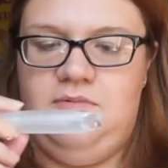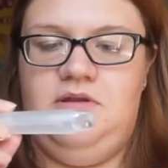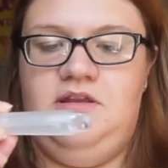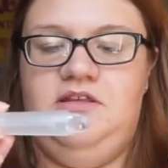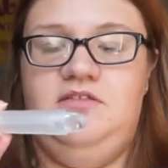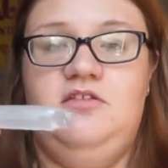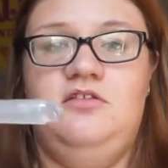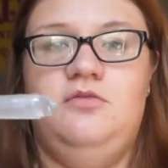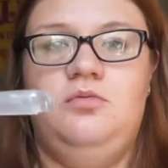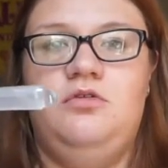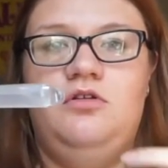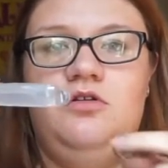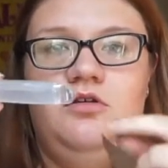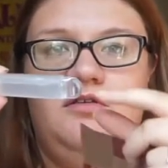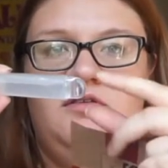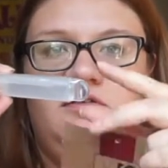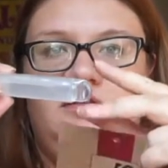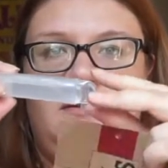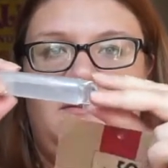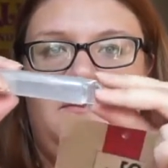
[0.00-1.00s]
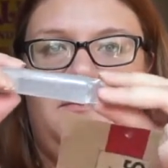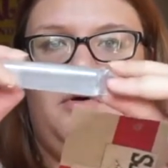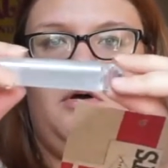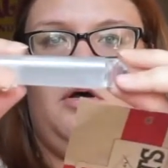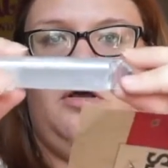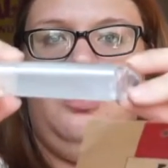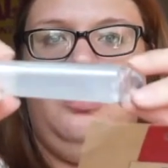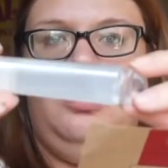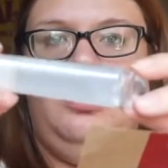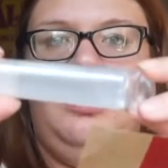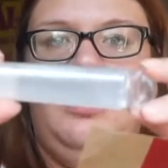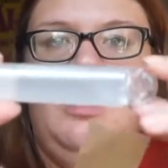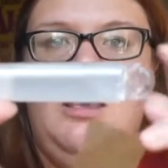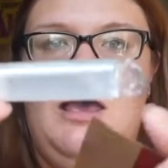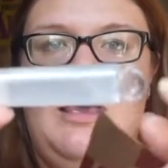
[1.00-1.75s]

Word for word: but it's just one of those simple